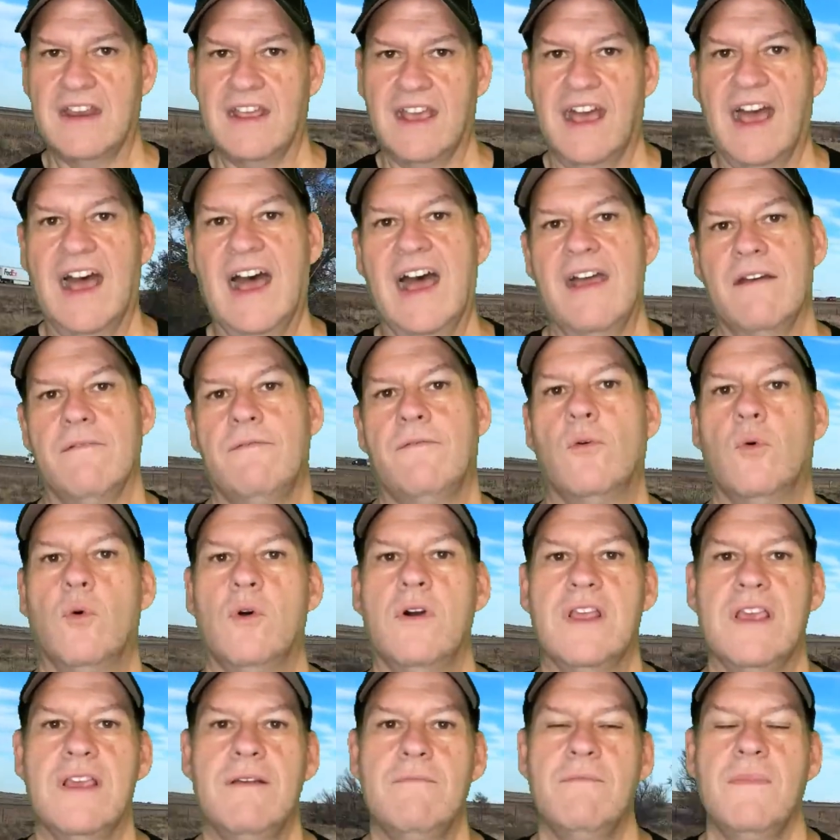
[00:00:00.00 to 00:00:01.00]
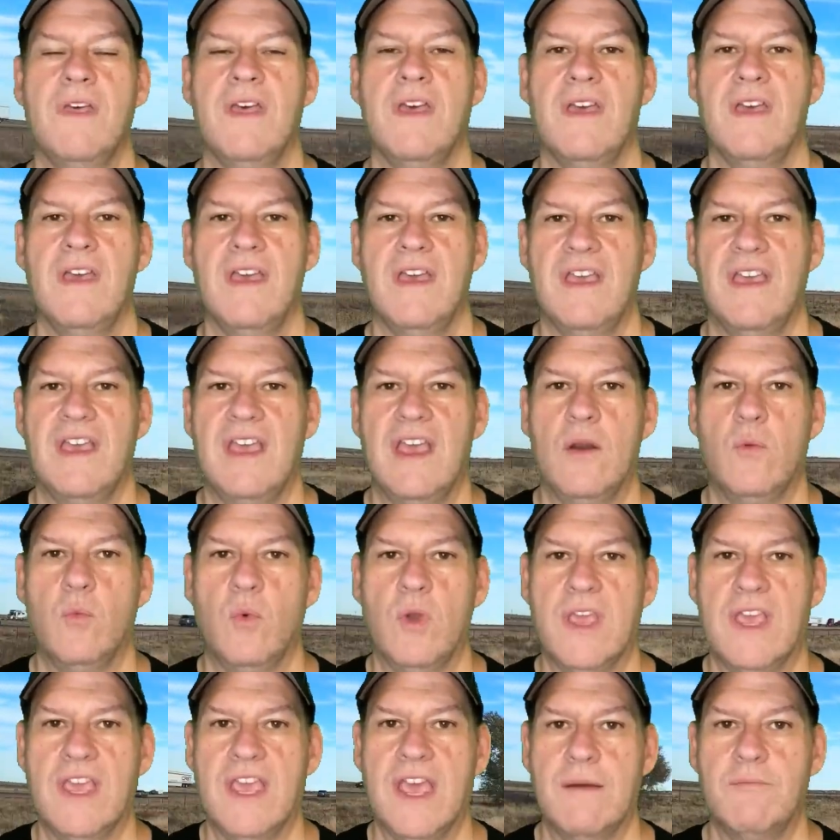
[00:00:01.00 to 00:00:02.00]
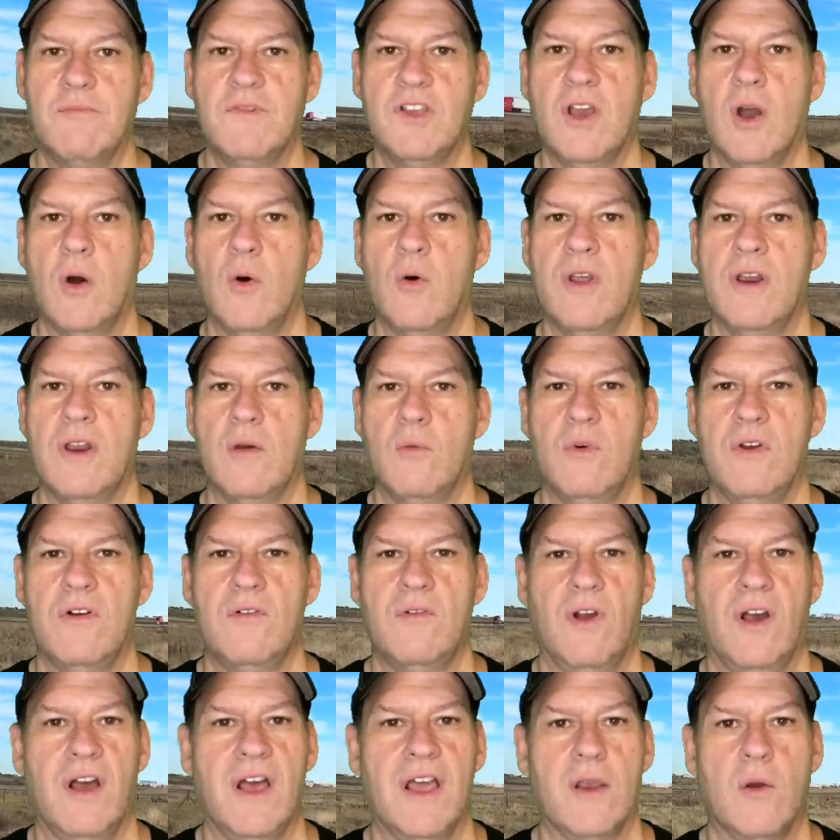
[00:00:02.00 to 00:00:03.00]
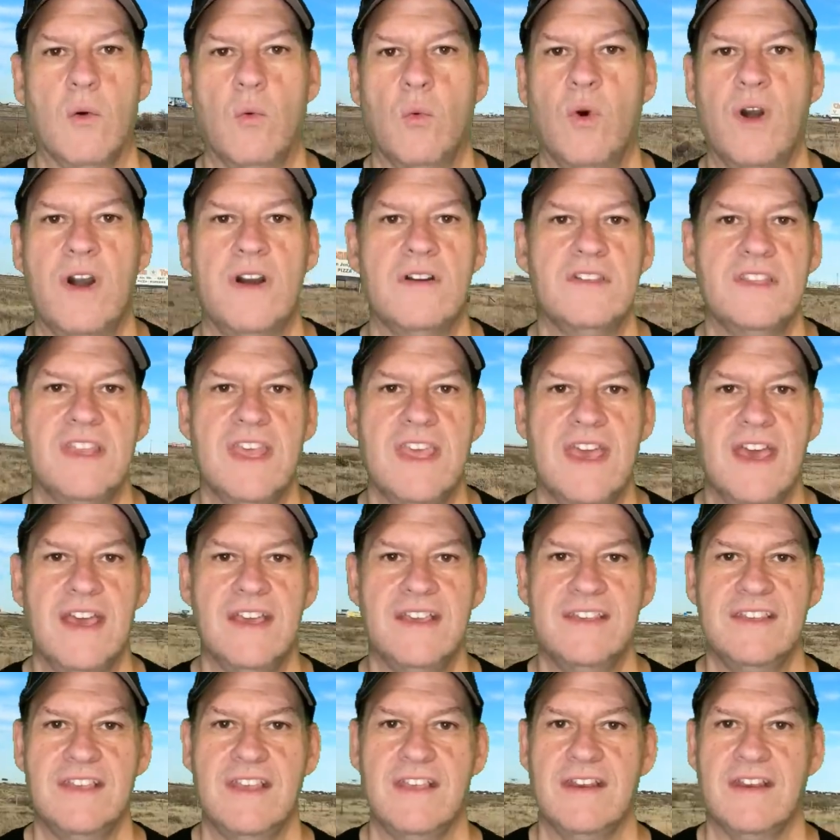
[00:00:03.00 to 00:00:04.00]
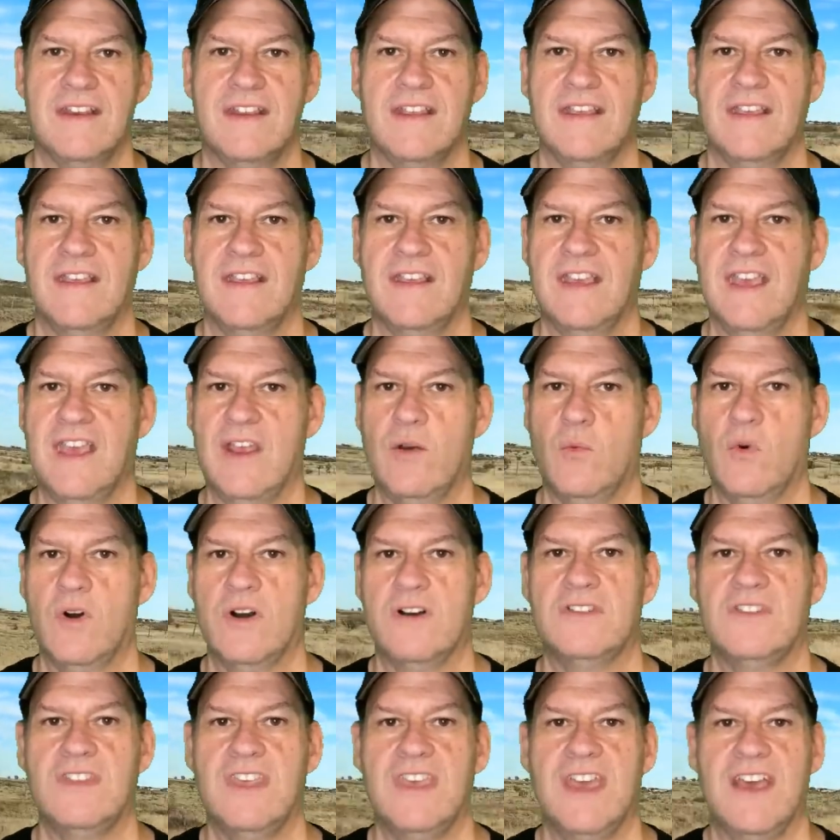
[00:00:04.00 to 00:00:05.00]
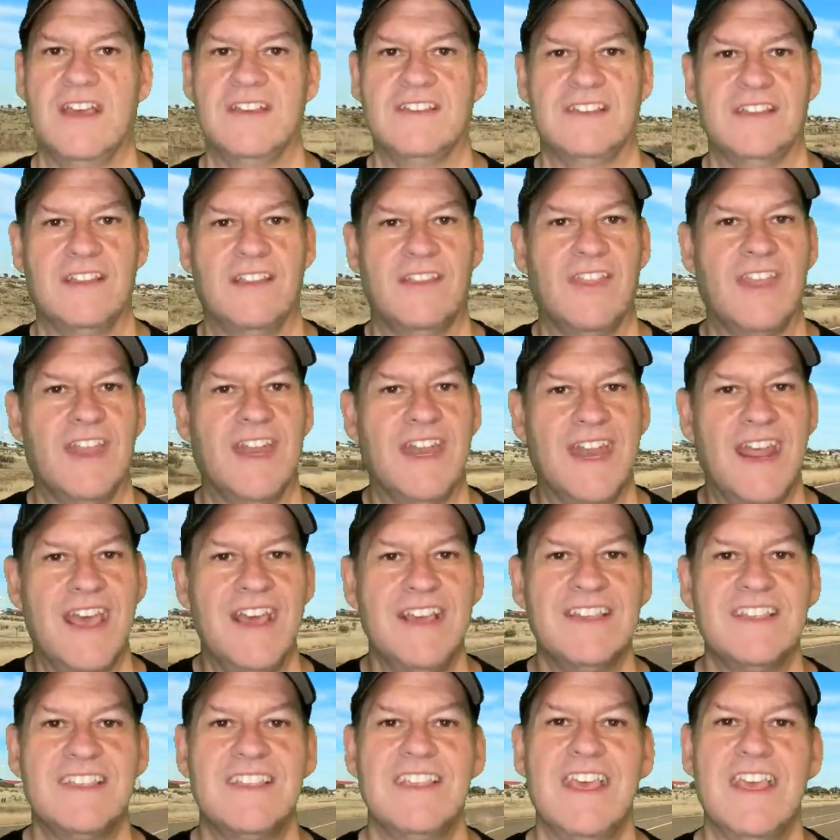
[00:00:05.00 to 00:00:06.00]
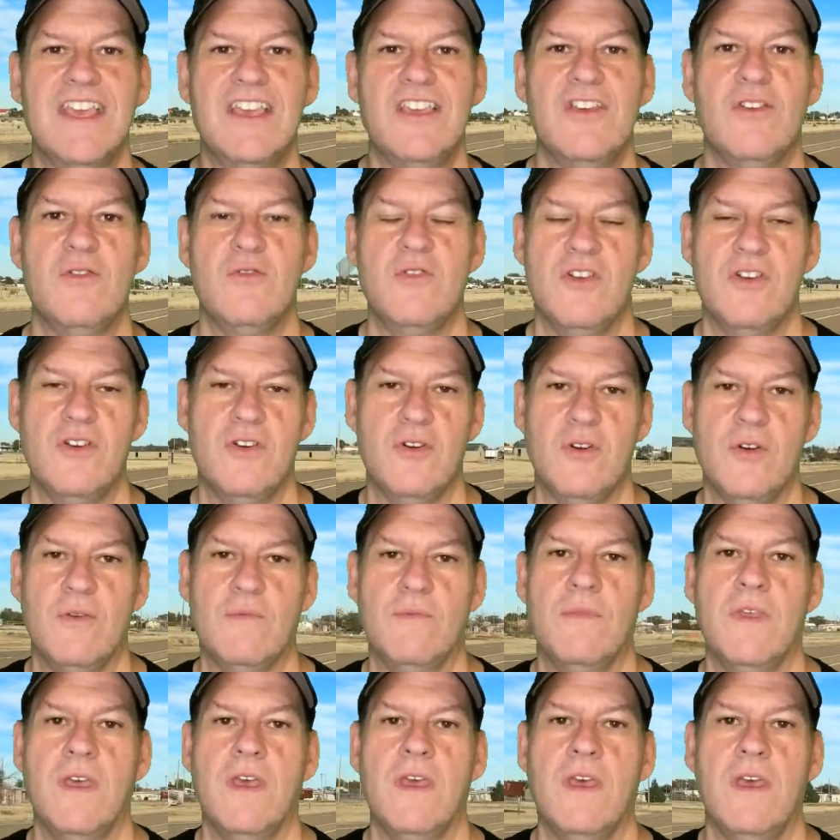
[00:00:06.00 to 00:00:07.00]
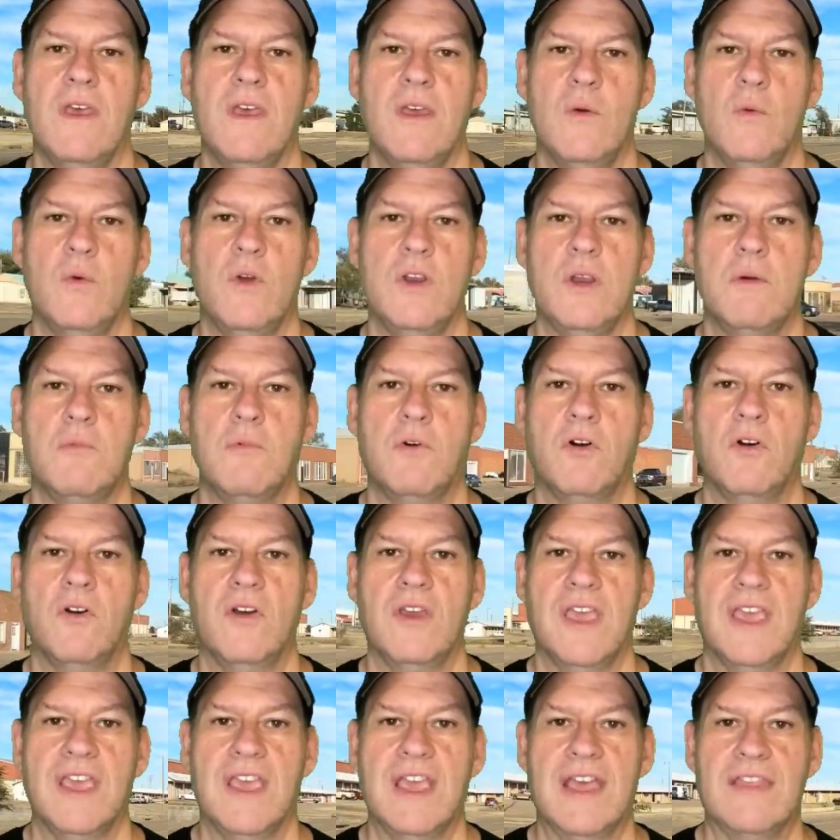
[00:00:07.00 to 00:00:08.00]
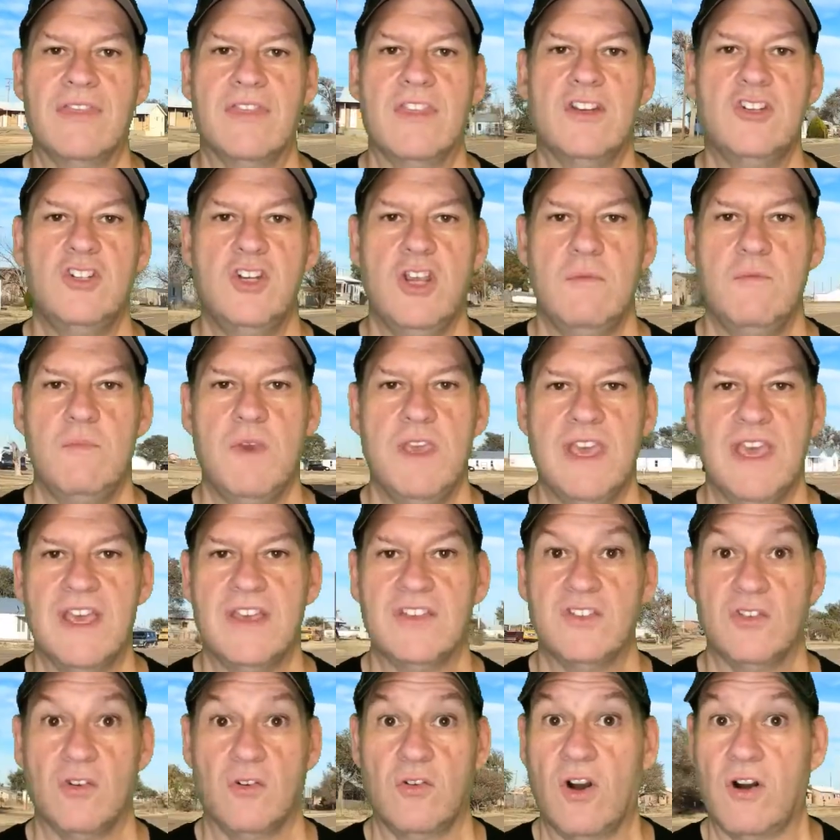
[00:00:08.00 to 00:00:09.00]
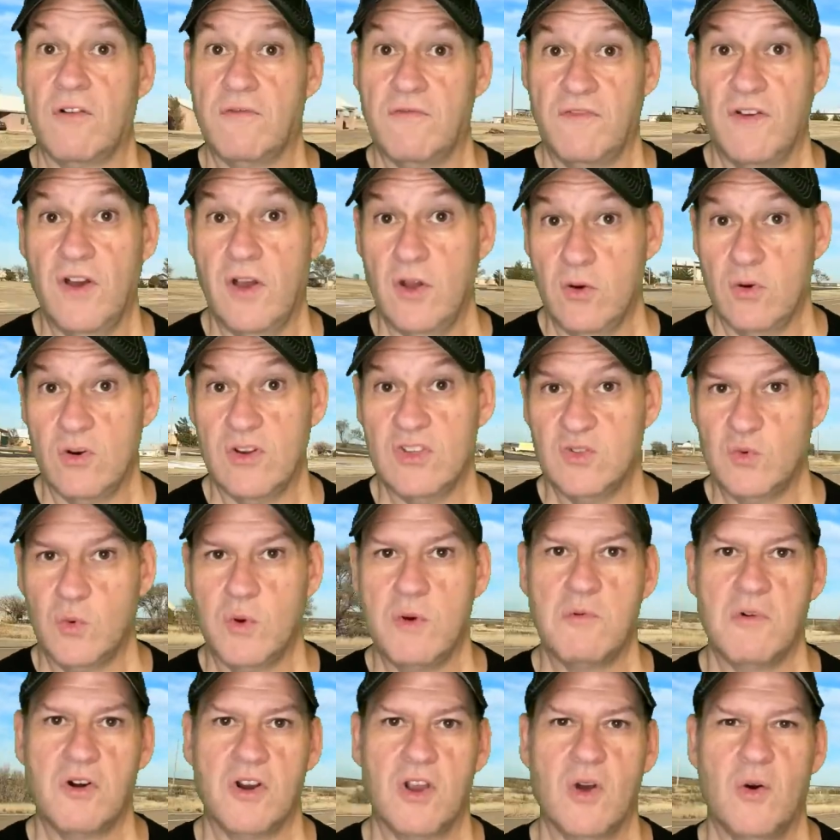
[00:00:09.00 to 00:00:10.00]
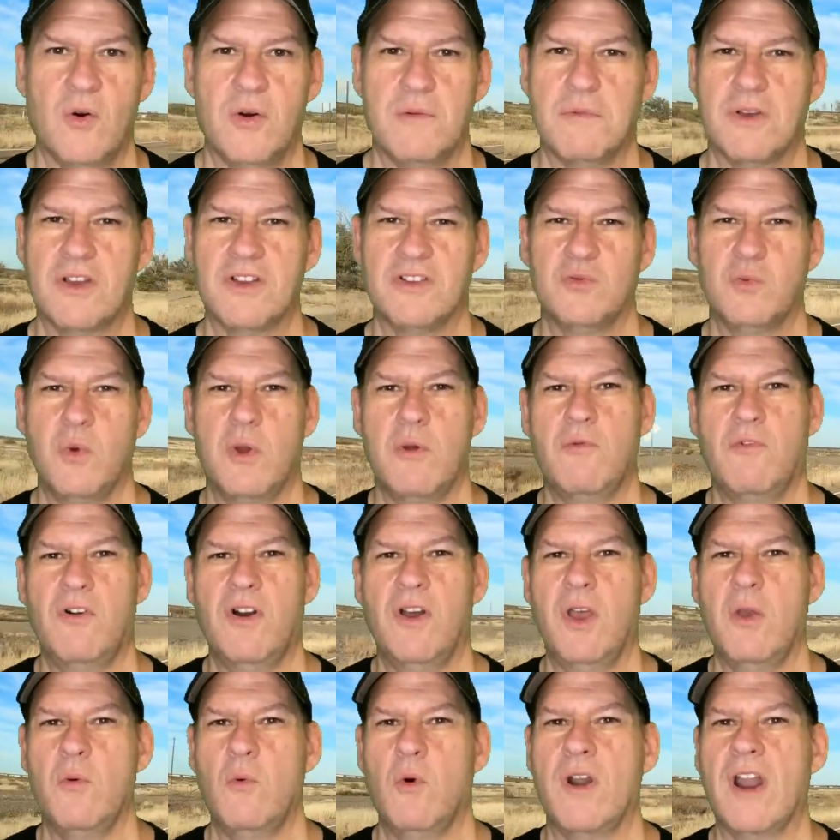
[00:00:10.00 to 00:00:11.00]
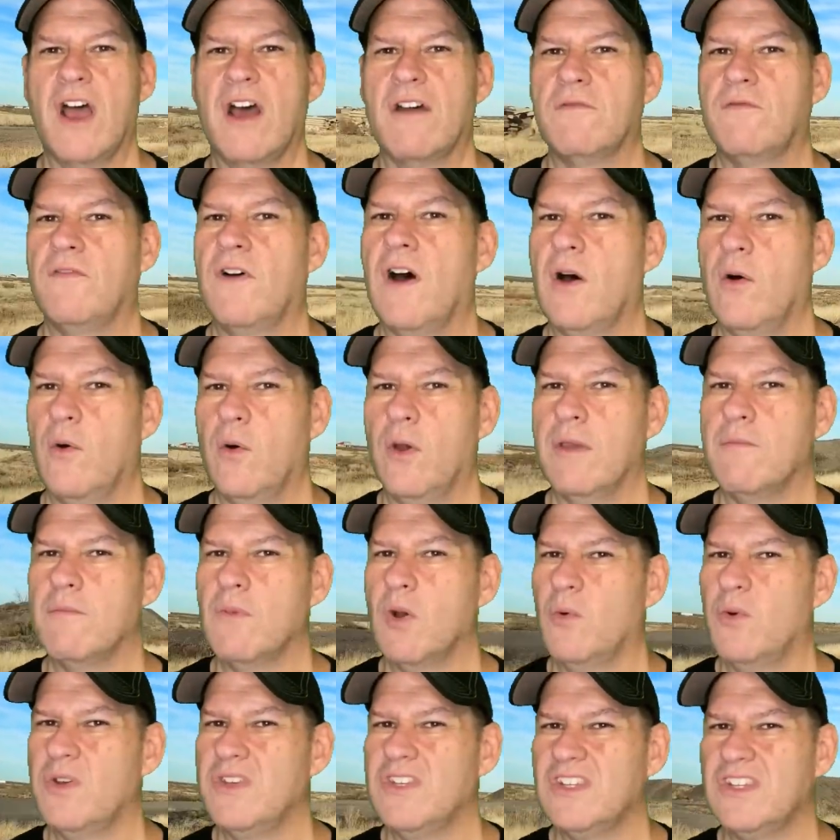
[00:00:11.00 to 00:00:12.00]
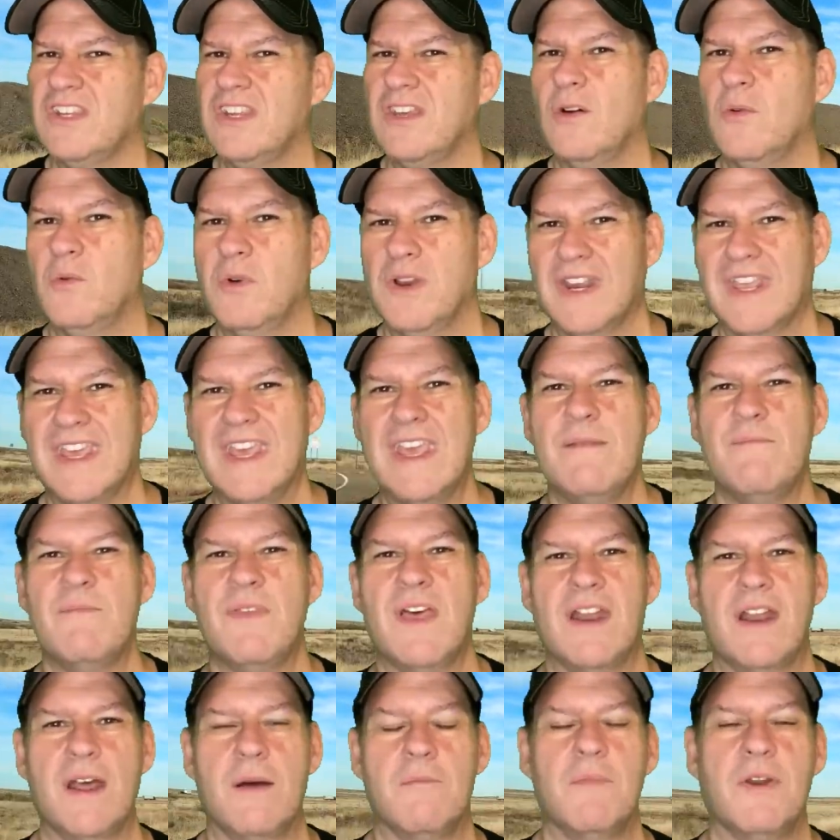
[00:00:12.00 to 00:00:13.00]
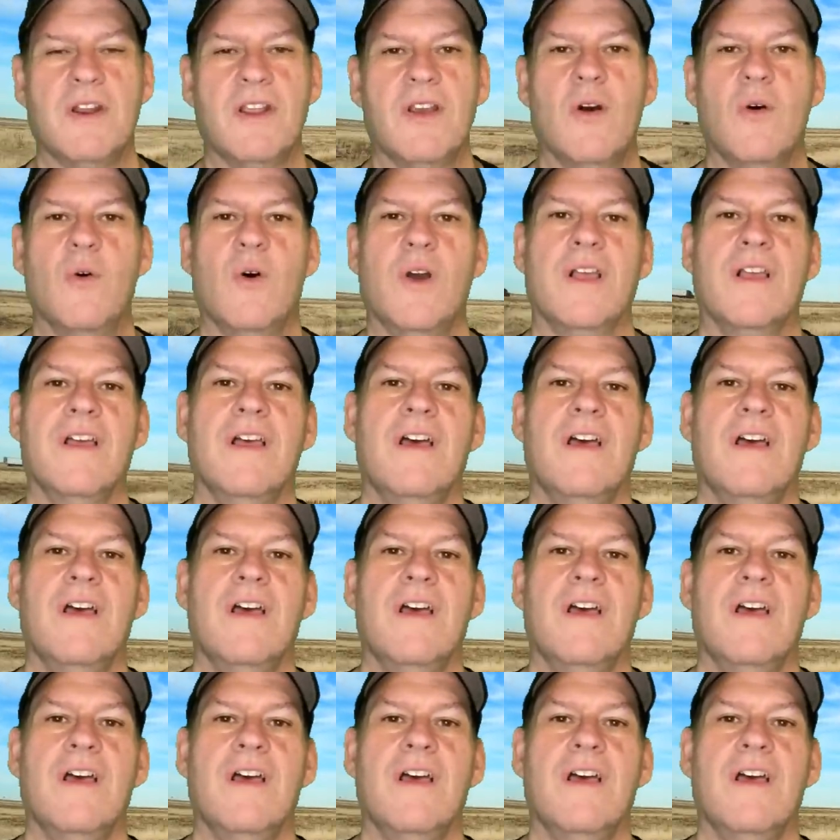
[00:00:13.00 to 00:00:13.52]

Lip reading: I-40, and we kept going and we were like, where's the exit and where's the exit? The next thing you knew, when you were looking at the GPS on our phone as we were going, because we really were not following, but we still would keep that up and going,